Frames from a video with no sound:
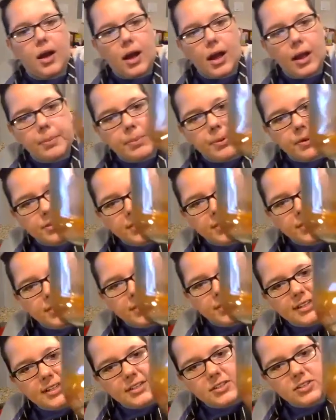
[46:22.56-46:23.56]
I put
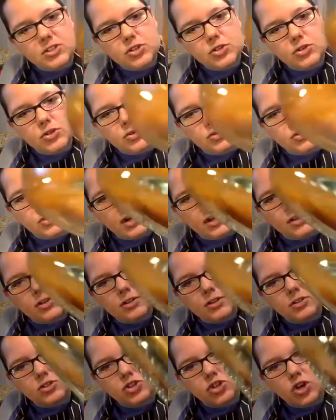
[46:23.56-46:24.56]
this into a
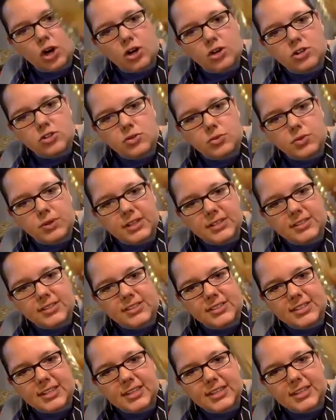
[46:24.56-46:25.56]
little jar so we can
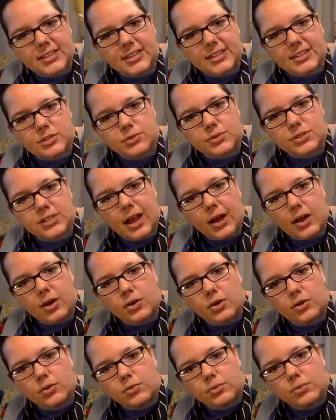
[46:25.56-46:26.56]
see. This was
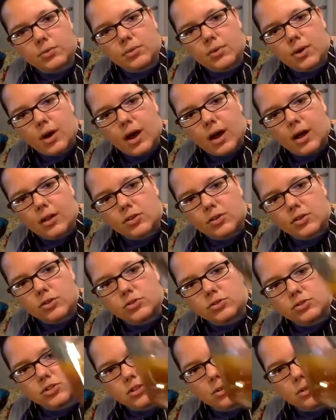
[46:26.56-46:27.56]
how
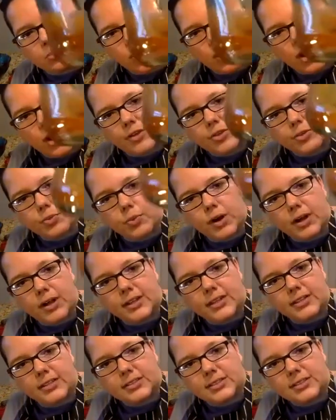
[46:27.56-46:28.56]
loose the broth
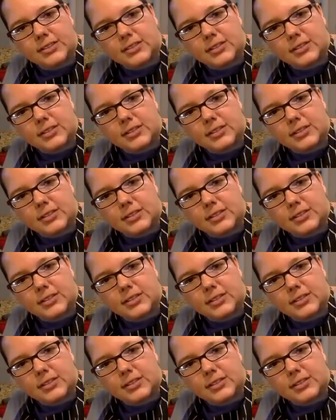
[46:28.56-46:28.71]
was.